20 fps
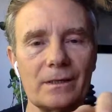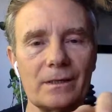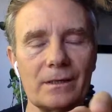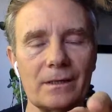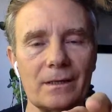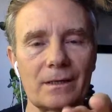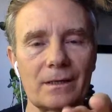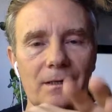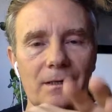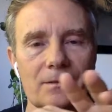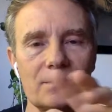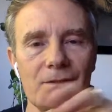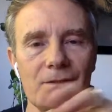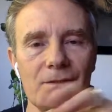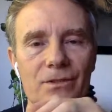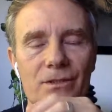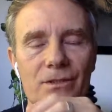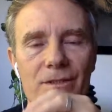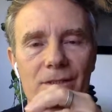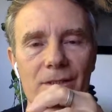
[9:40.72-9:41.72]
thing
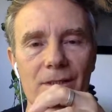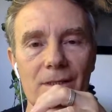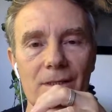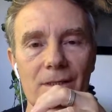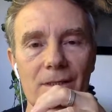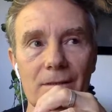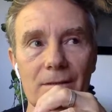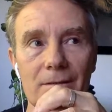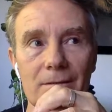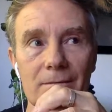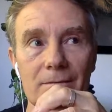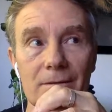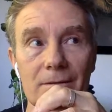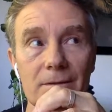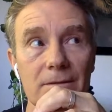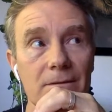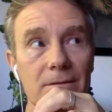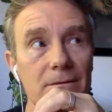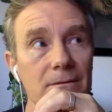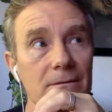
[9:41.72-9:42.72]
just
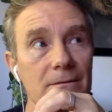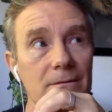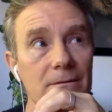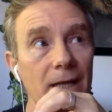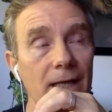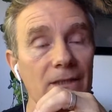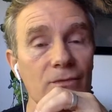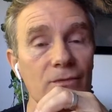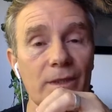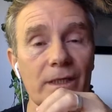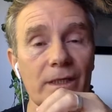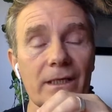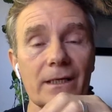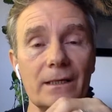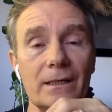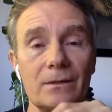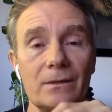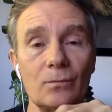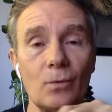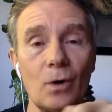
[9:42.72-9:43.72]
this last
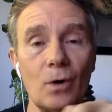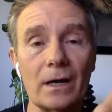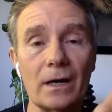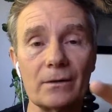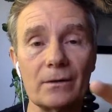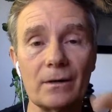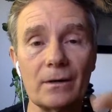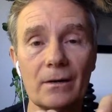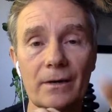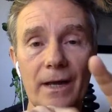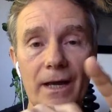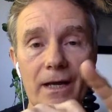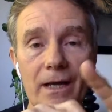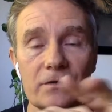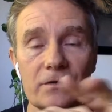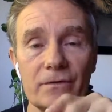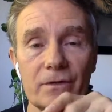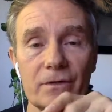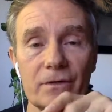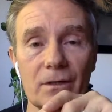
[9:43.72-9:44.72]
weekend, walking around
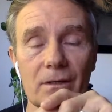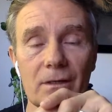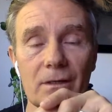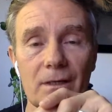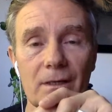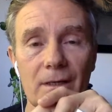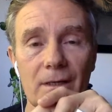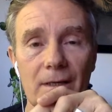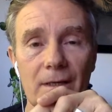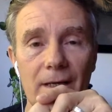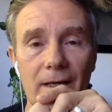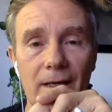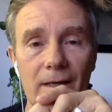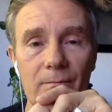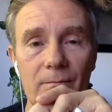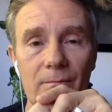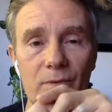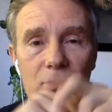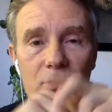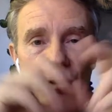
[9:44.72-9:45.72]
Asheville
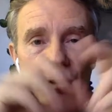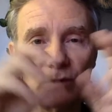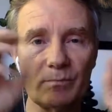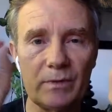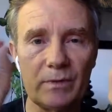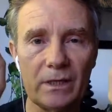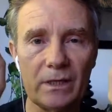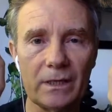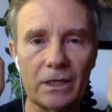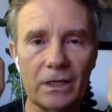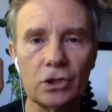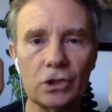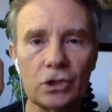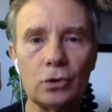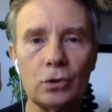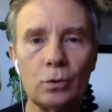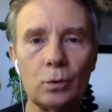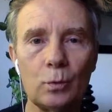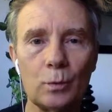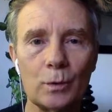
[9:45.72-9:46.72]
and just being
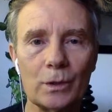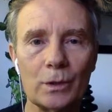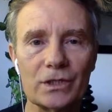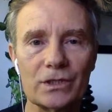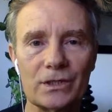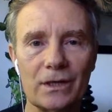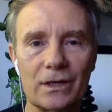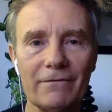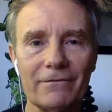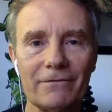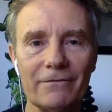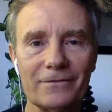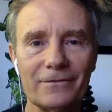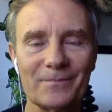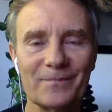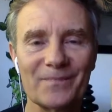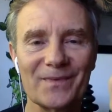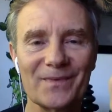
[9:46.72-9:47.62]
in tune with stuff.